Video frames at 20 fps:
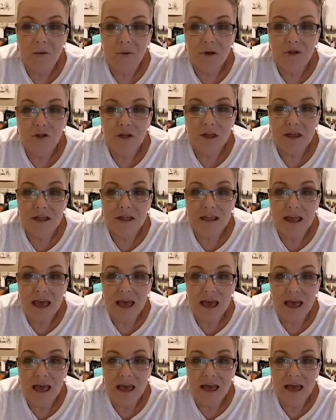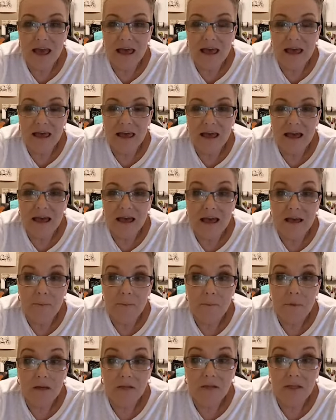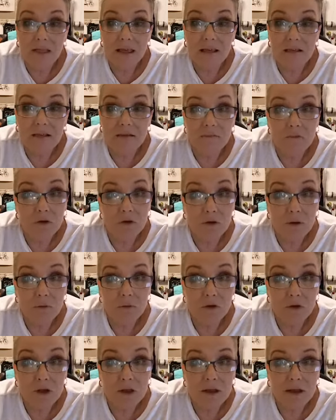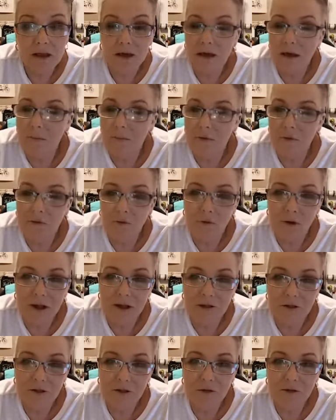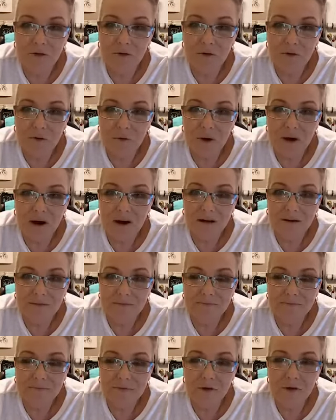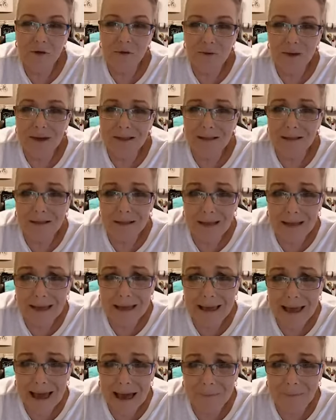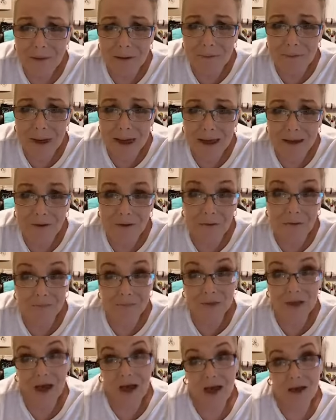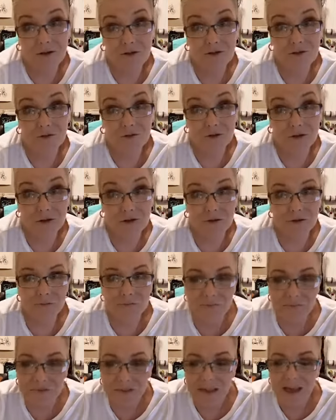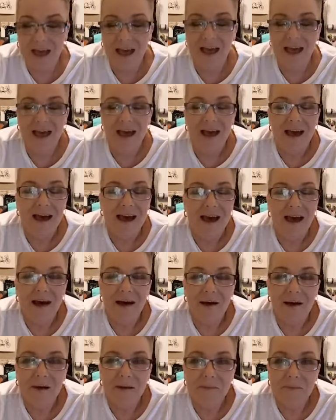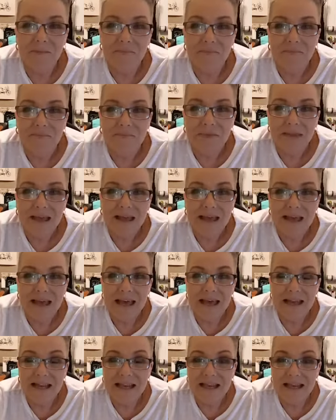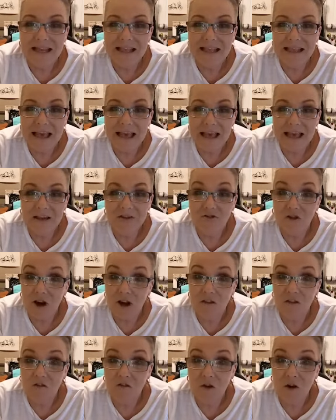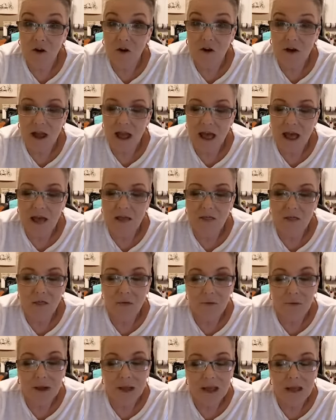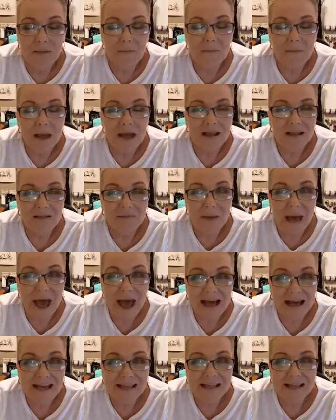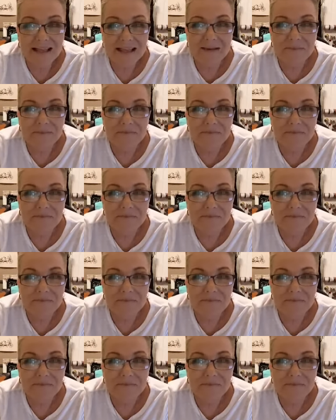which is a monthly subscription. It comes right to your door. Who doesn't like Happy Mail? I sure do. Um, and it is a transfer and three paste packs.